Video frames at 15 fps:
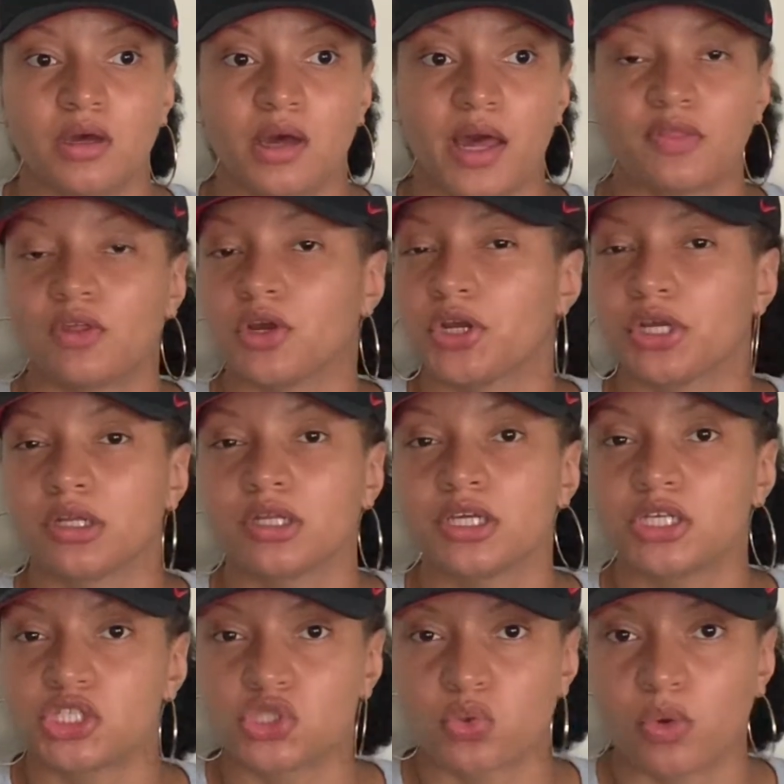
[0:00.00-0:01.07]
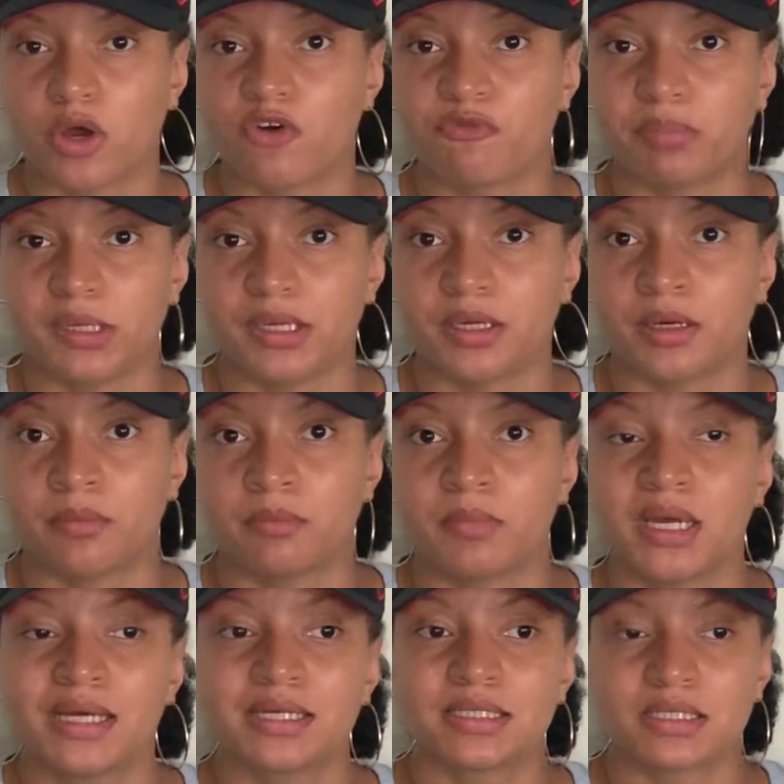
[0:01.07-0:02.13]
at the earliest, 12 p.m.
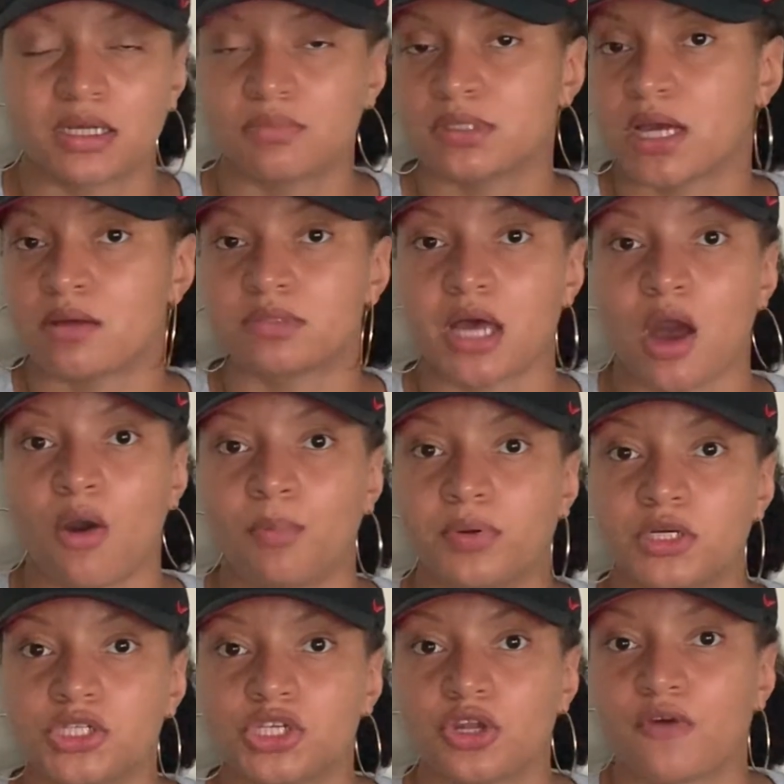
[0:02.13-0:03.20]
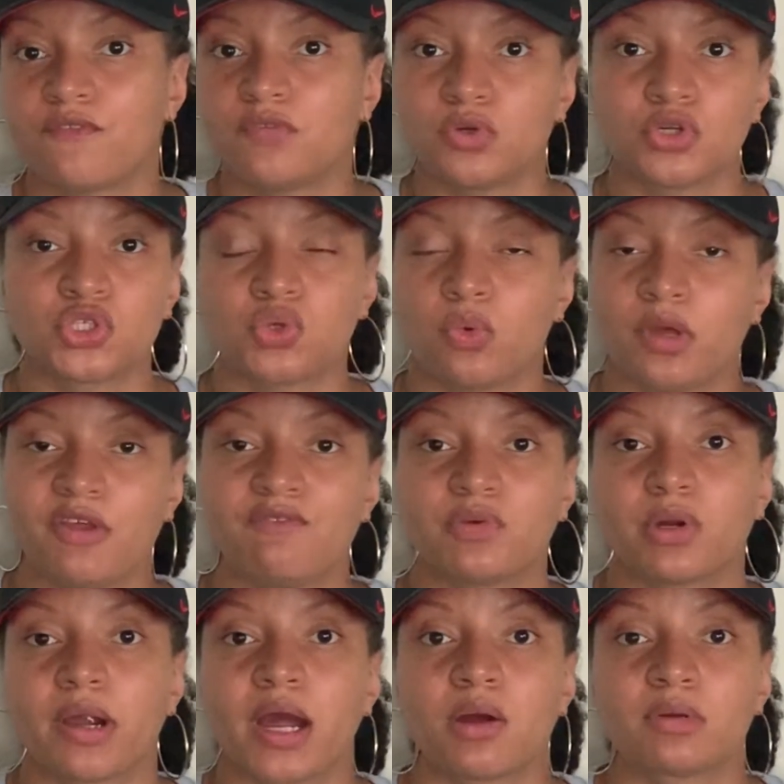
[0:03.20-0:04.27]
Sometimes I'll push it a full
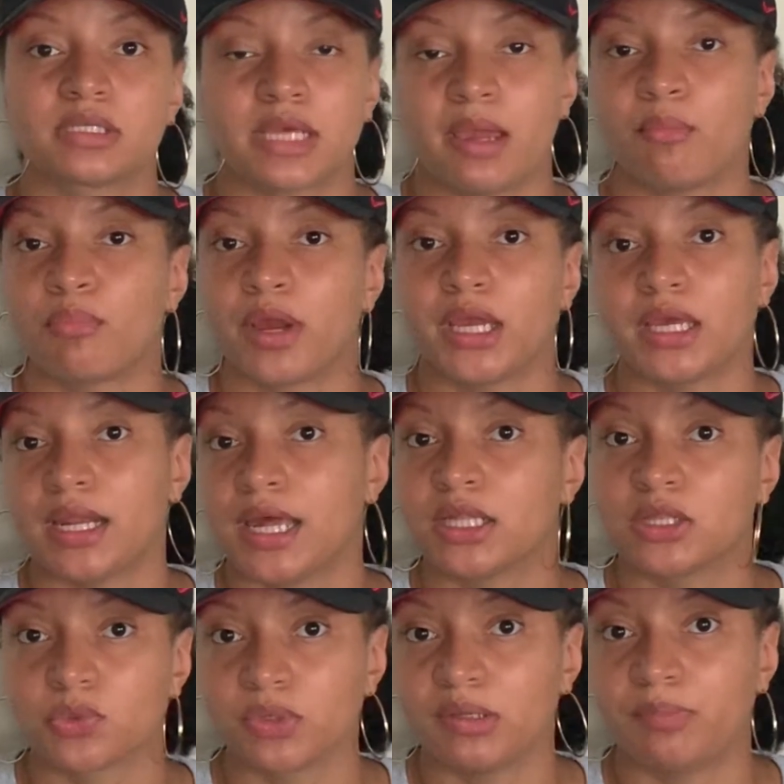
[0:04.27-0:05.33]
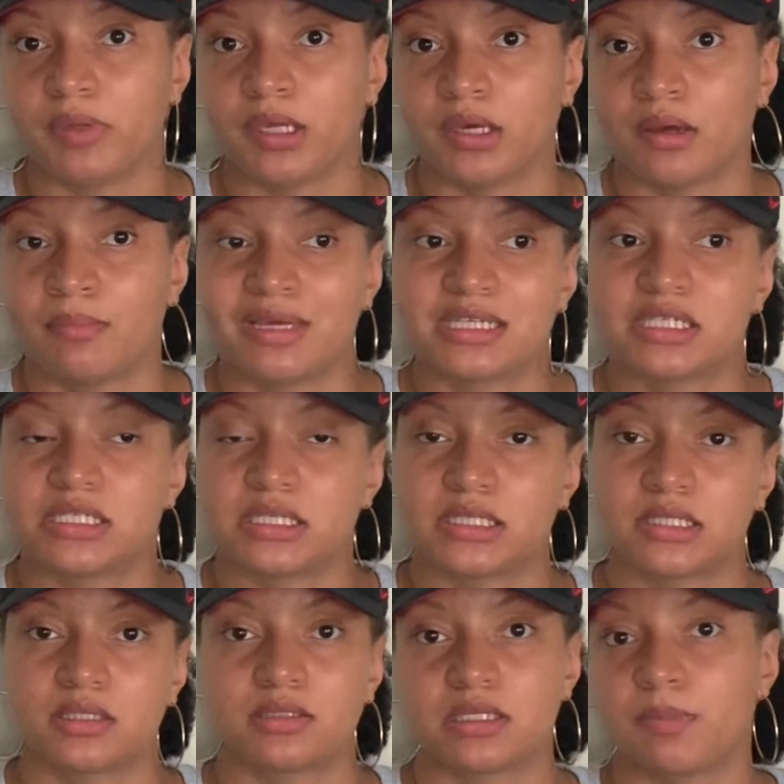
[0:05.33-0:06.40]
24 hours and break it at 3 p.m. It's just
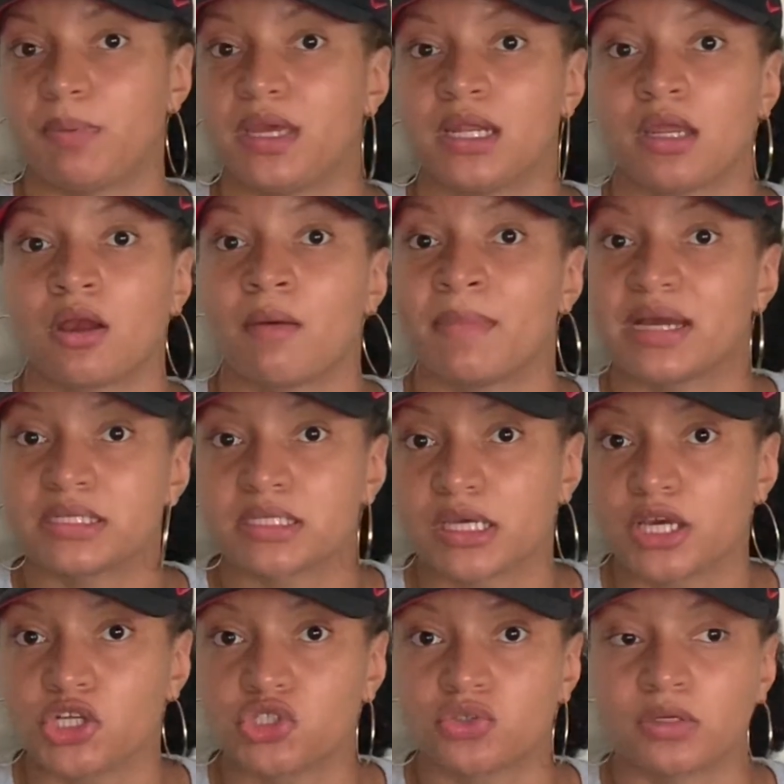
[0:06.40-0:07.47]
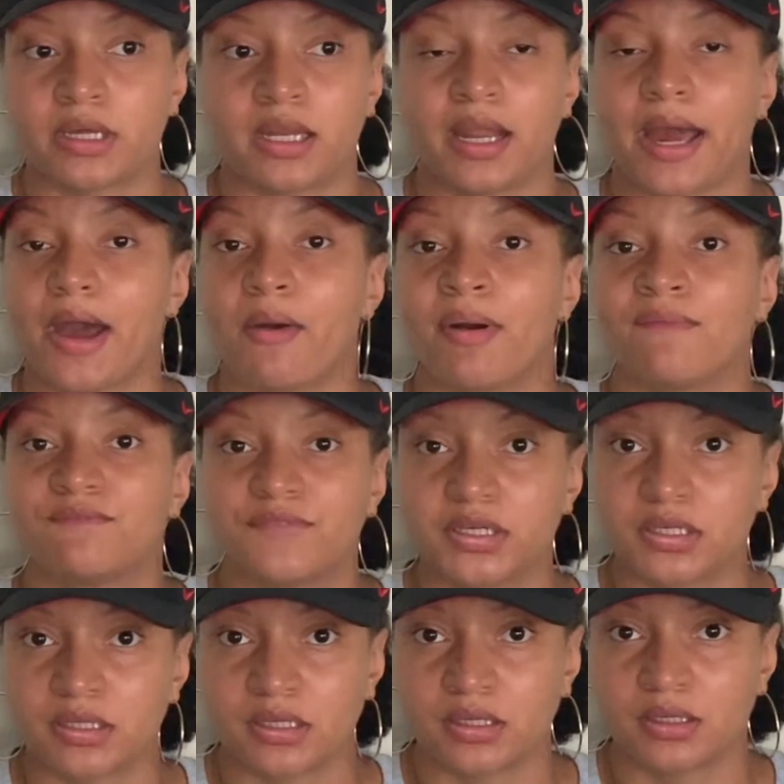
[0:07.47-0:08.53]
depending on my schedule and how I'm
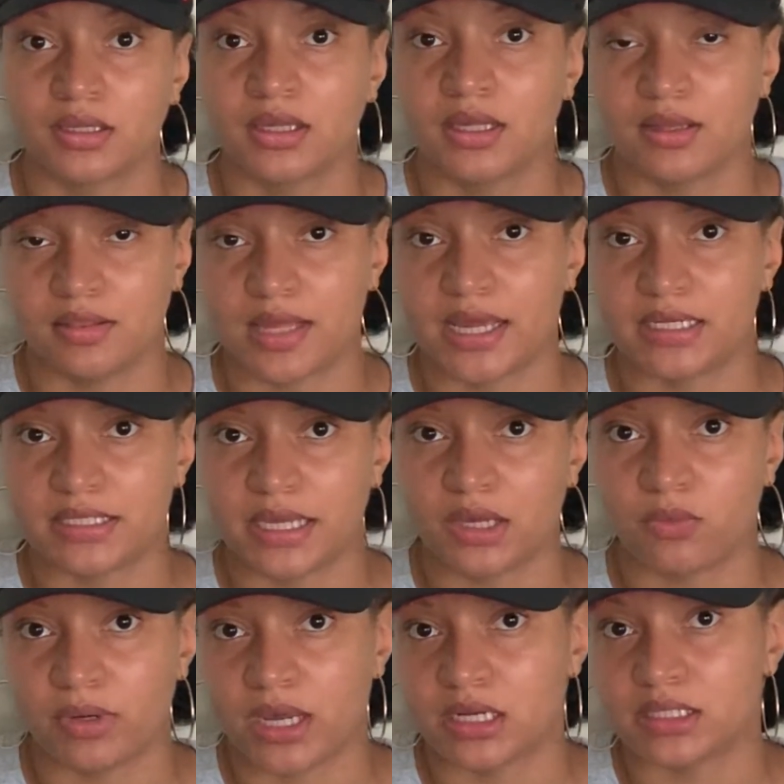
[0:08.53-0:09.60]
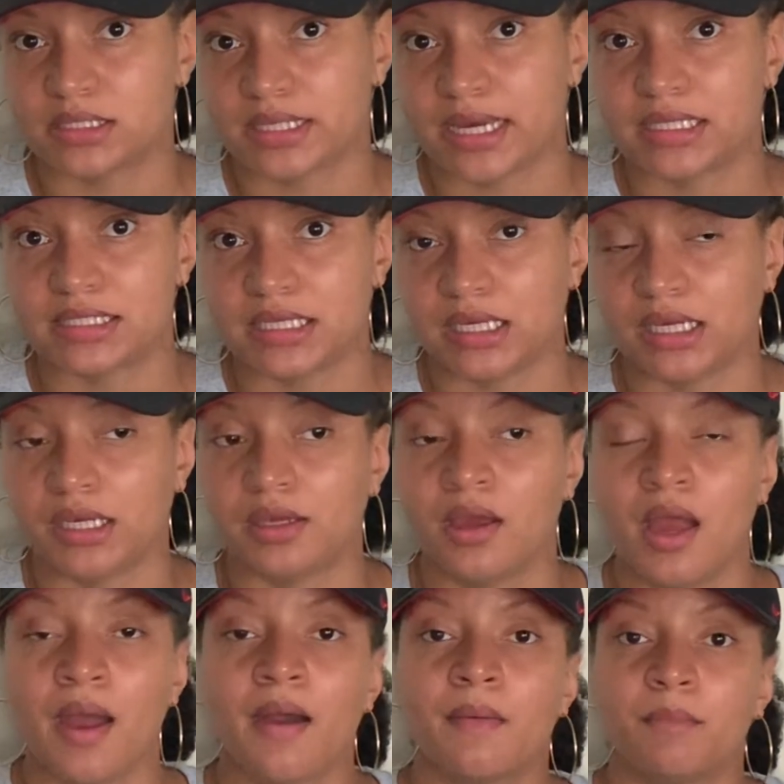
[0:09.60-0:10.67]
feeling that day when I decide to eat.
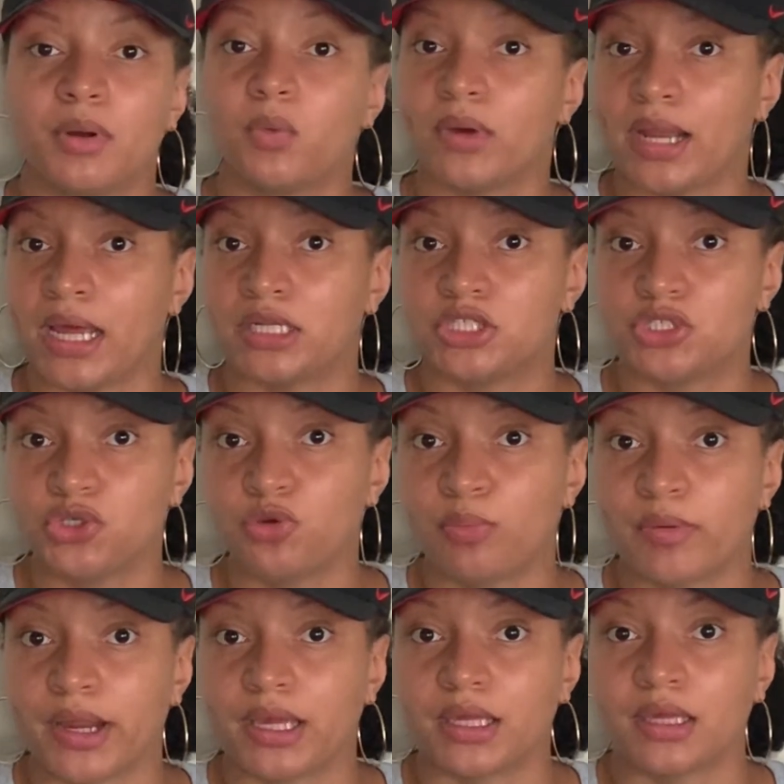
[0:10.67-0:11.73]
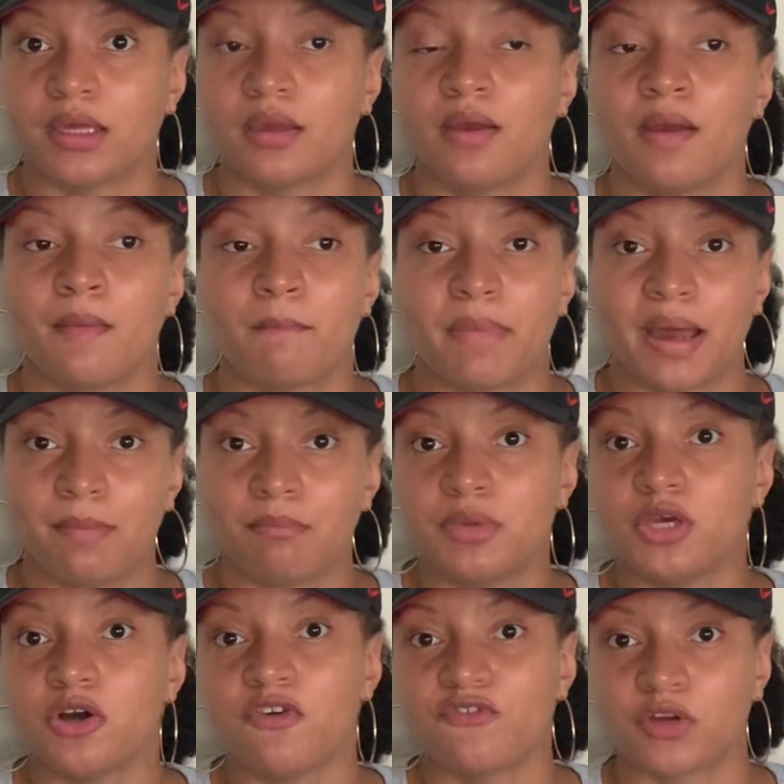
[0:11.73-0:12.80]
But when I do break it, my
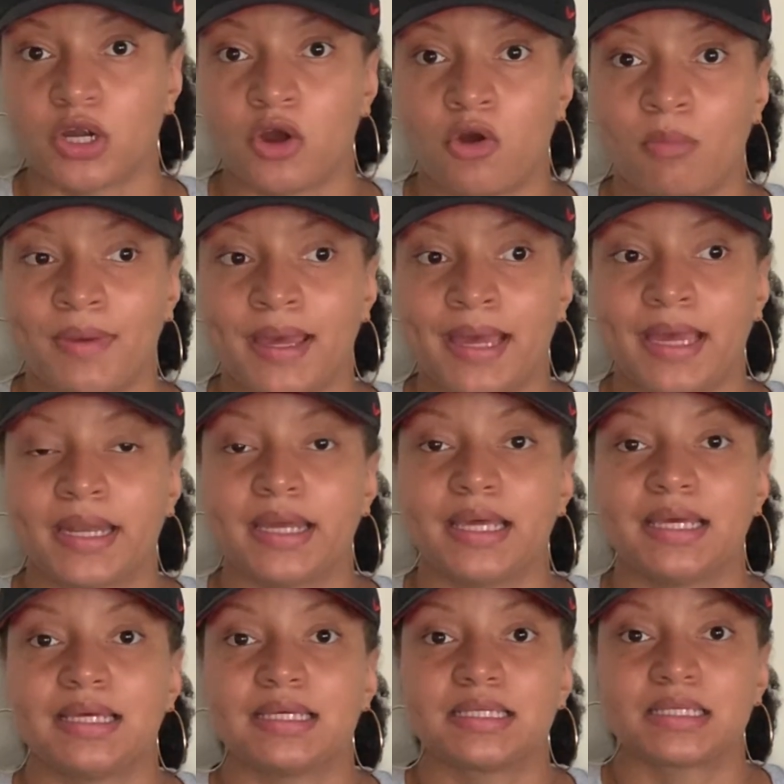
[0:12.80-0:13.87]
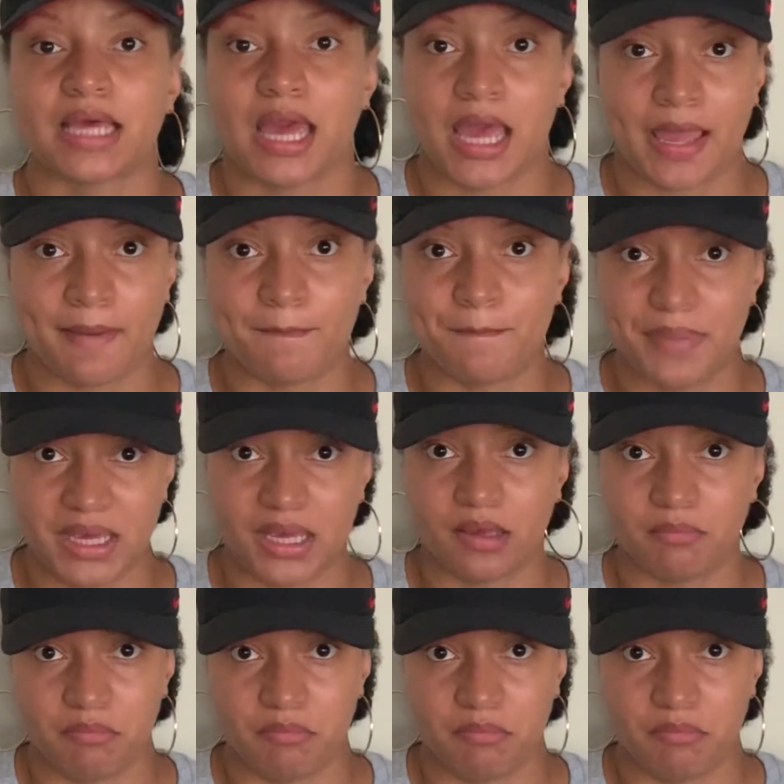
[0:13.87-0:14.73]
meal for OMAD is a big